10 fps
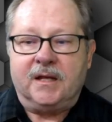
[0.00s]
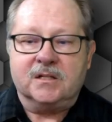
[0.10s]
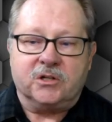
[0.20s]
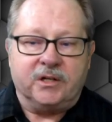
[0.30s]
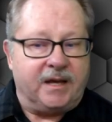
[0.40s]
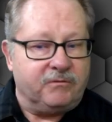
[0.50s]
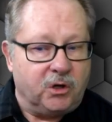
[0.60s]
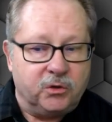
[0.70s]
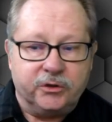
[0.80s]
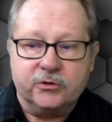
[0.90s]
It's going to have
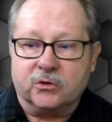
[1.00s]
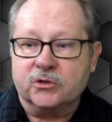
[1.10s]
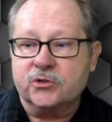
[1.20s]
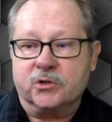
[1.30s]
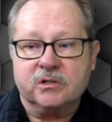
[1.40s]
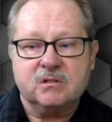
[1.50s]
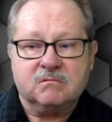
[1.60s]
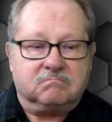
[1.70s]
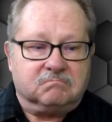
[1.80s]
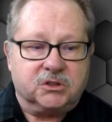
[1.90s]
no control source.
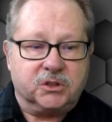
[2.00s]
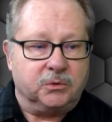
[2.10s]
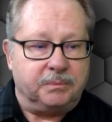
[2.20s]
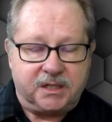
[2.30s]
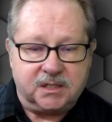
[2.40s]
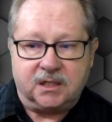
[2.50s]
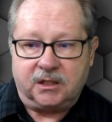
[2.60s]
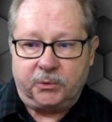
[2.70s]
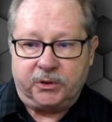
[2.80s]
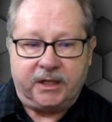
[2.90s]
So
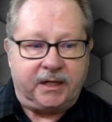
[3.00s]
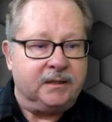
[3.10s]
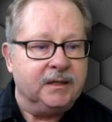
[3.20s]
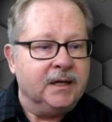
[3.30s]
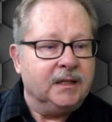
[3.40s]
basically we're done.